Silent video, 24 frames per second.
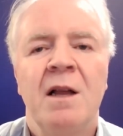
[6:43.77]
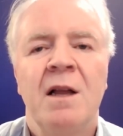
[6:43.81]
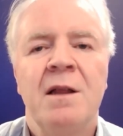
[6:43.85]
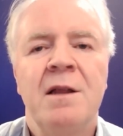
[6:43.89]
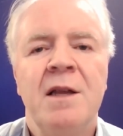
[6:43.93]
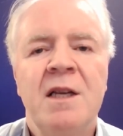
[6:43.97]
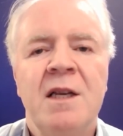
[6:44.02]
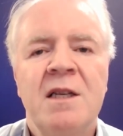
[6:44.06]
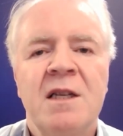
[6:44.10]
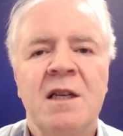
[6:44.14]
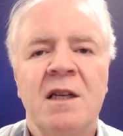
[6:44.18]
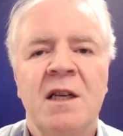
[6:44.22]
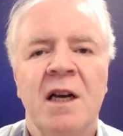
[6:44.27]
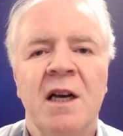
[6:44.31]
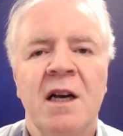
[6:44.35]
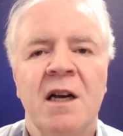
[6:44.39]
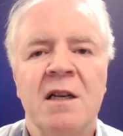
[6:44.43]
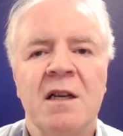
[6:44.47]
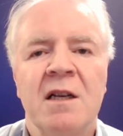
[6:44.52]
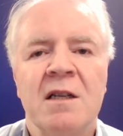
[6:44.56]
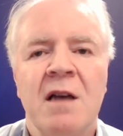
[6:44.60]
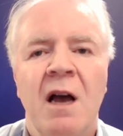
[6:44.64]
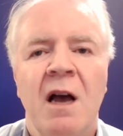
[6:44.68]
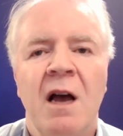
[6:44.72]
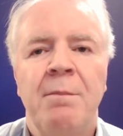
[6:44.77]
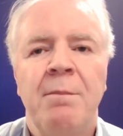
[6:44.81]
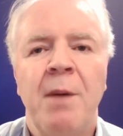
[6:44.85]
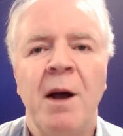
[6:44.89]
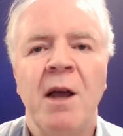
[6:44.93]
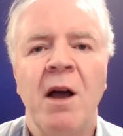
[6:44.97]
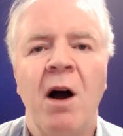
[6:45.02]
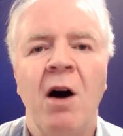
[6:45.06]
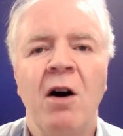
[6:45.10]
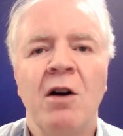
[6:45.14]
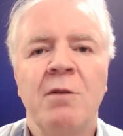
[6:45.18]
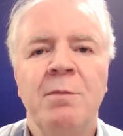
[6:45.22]
This occurs
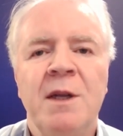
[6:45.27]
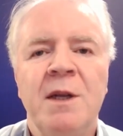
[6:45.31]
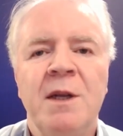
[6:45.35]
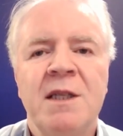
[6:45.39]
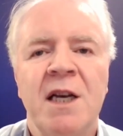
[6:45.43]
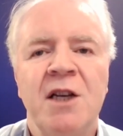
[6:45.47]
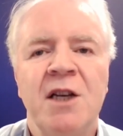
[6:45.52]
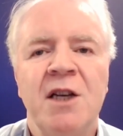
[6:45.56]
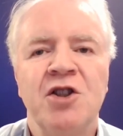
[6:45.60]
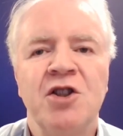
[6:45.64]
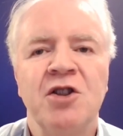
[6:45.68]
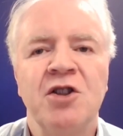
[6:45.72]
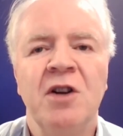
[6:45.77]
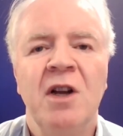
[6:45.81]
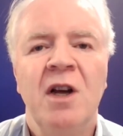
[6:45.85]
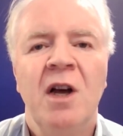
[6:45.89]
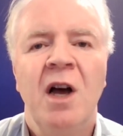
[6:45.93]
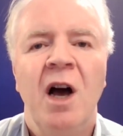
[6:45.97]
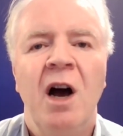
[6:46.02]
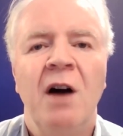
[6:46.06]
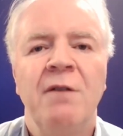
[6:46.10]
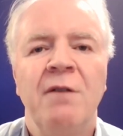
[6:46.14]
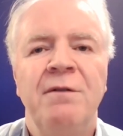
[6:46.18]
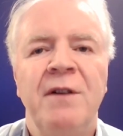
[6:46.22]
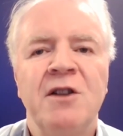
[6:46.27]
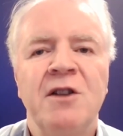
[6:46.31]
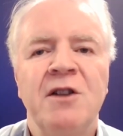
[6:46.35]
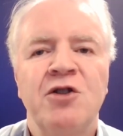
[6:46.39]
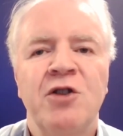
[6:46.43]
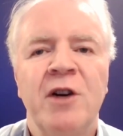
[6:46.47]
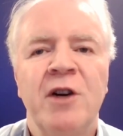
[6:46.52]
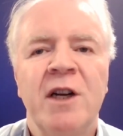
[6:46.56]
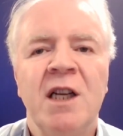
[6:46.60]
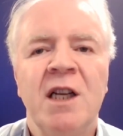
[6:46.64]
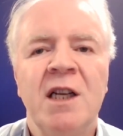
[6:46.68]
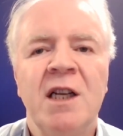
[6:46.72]
by augmentation of
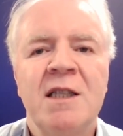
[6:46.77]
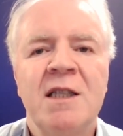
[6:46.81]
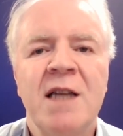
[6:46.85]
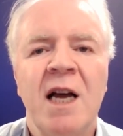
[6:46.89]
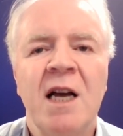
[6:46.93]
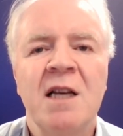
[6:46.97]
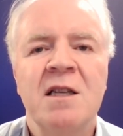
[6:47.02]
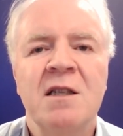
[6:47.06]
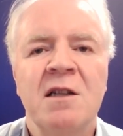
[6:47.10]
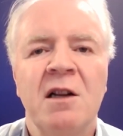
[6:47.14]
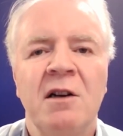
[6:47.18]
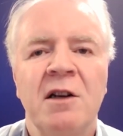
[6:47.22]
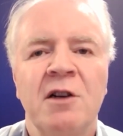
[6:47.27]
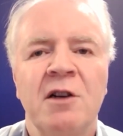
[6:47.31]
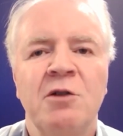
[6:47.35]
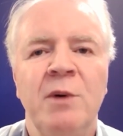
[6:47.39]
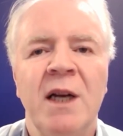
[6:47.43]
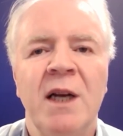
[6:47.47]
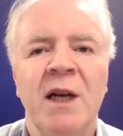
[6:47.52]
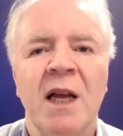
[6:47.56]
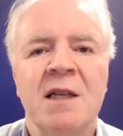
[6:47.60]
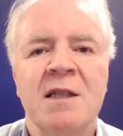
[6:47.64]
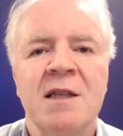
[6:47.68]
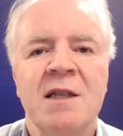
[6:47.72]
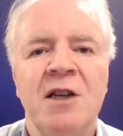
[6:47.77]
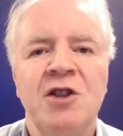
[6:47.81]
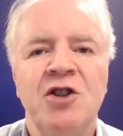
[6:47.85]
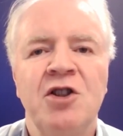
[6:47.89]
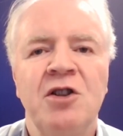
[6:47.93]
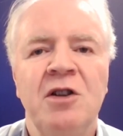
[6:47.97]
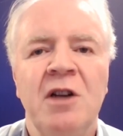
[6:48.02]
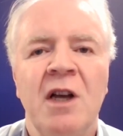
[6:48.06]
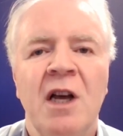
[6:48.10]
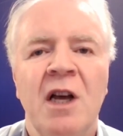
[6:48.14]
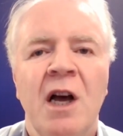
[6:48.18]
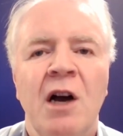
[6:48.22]
ventricular diastolic
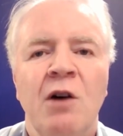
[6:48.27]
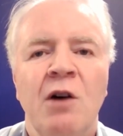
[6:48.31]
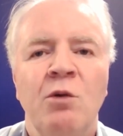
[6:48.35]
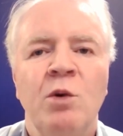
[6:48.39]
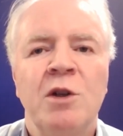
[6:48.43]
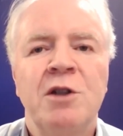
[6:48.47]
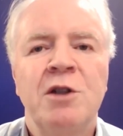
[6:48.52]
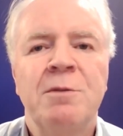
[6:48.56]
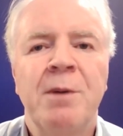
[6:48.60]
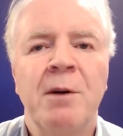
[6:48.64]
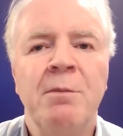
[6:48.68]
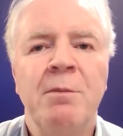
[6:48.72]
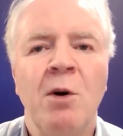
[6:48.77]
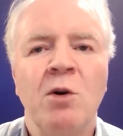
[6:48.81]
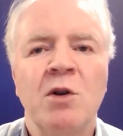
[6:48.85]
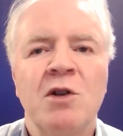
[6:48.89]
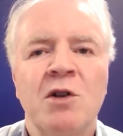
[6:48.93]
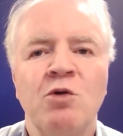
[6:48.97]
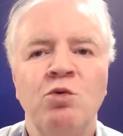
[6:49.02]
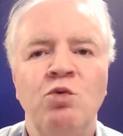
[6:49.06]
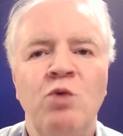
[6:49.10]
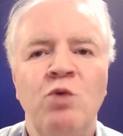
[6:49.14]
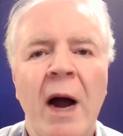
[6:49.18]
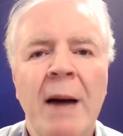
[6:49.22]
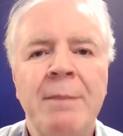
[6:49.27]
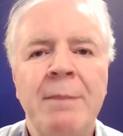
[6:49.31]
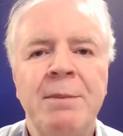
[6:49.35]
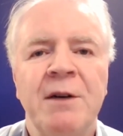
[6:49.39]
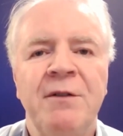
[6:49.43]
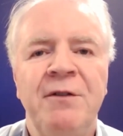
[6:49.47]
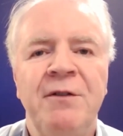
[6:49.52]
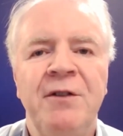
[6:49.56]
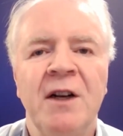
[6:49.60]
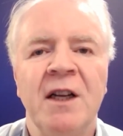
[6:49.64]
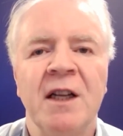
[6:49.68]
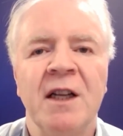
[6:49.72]
relaxation, which promotes rapid
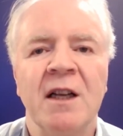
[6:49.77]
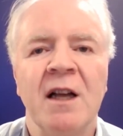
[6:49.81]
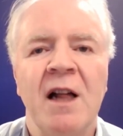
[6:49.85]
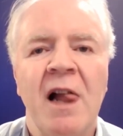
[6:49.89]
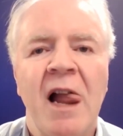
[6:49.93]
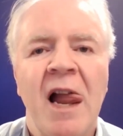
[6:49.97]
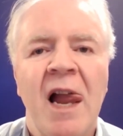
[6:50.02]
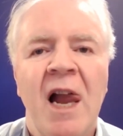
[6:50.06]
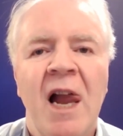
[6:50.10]
filling,